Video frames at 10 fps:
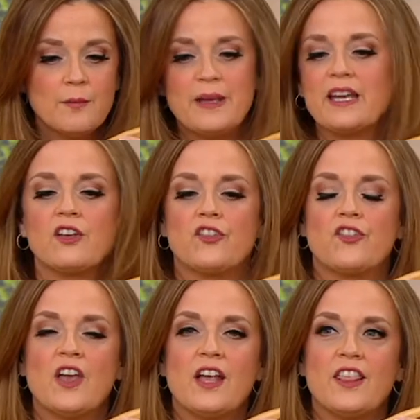
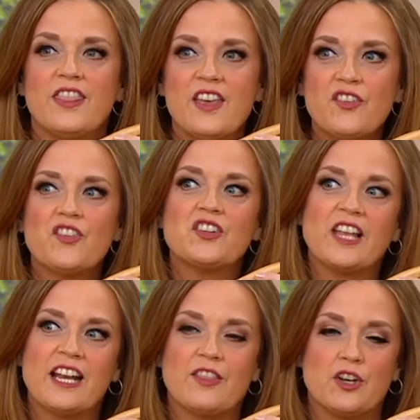because this is a
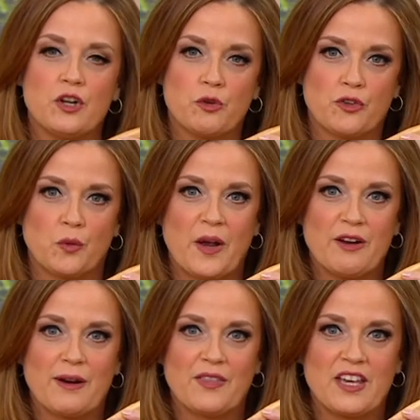lady that knows her way
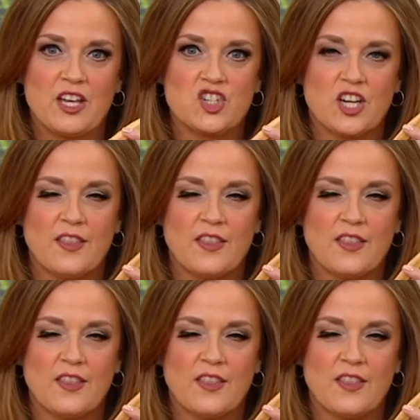around the kitchen,